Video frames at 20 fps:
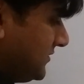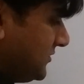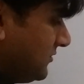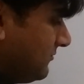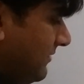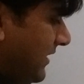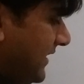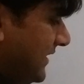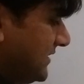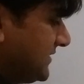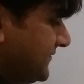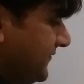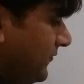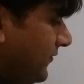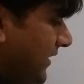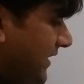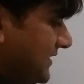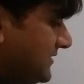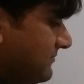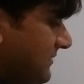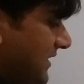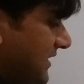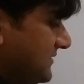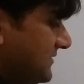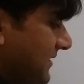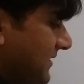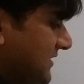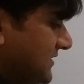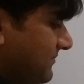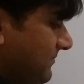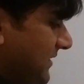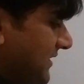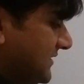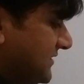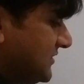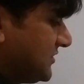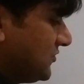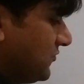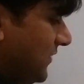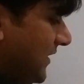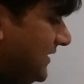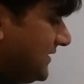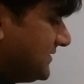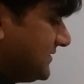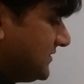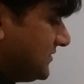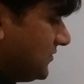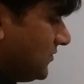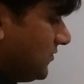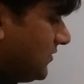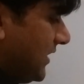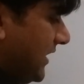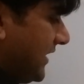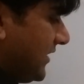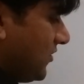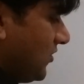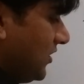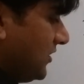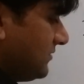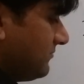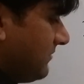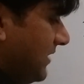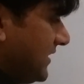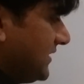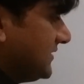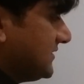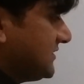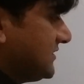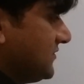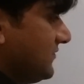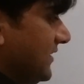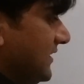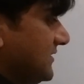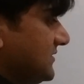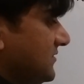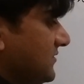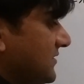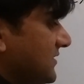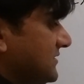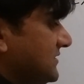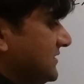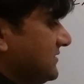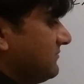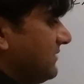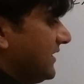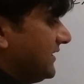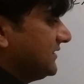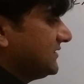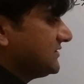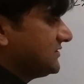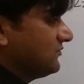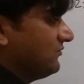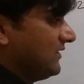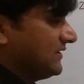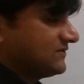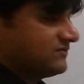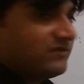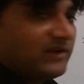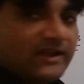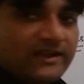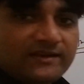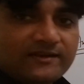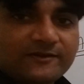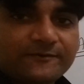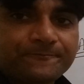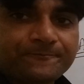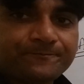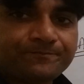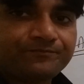So minus 4x minus plus 2x. So I got minus 2x. So this is minus 2x, right?